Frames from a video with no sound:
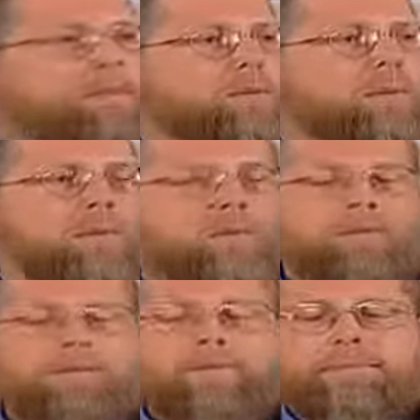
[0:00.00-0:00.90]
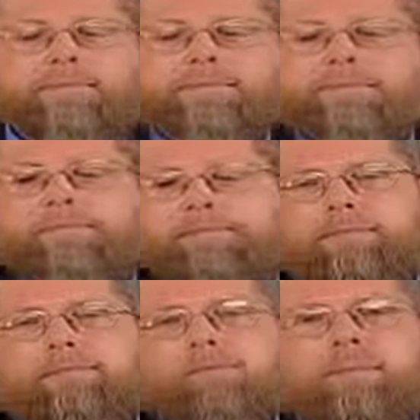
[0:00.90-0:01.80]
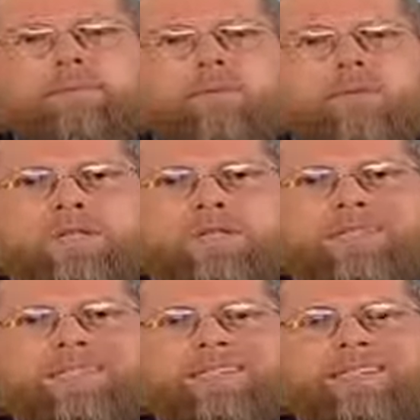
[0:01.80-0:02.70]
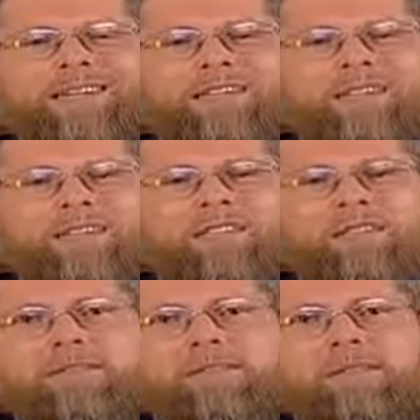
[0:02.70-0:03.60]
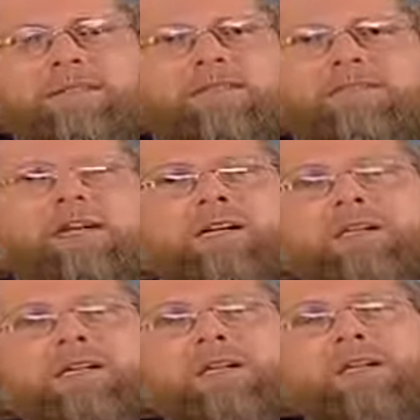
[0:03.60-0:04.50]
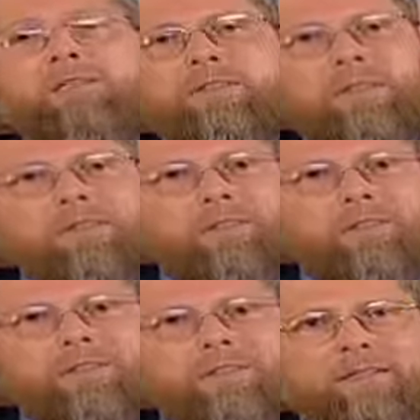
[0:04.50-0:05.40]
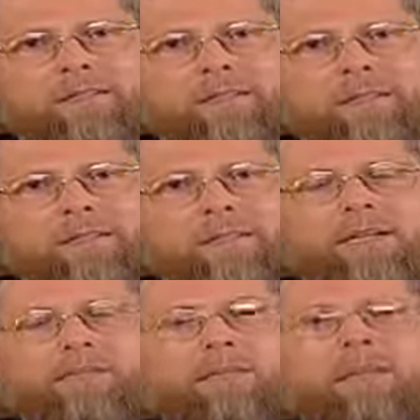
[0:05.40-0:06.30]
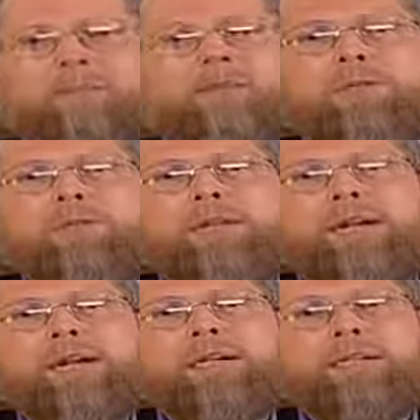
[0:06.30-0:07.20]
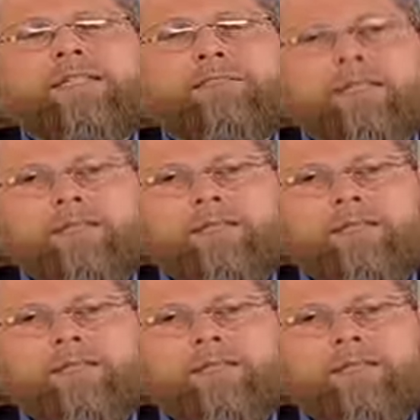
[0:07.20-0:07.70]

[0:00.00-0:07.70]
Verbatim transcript: Well, religious knowledge is not like other knowledge. It's not purely academic